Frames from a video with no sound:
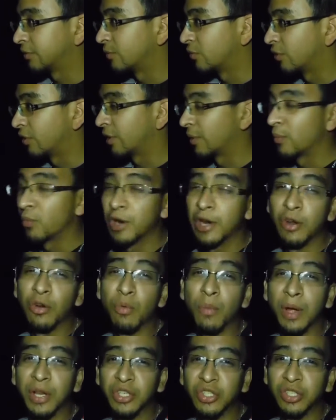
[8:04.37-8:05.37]
tomorrow I'm gonna
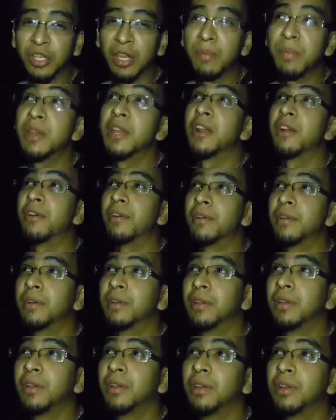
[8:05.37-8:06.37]
go watch Terminator
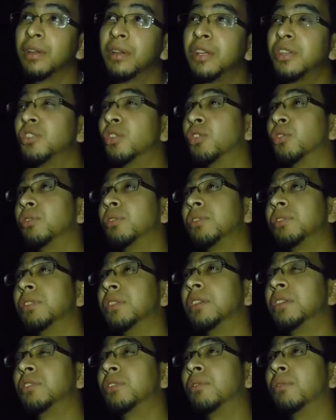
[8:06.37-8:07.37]
it's not Tuesday,
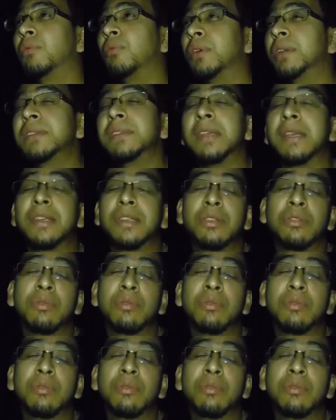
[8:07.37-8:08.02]
it's not Wednesday it's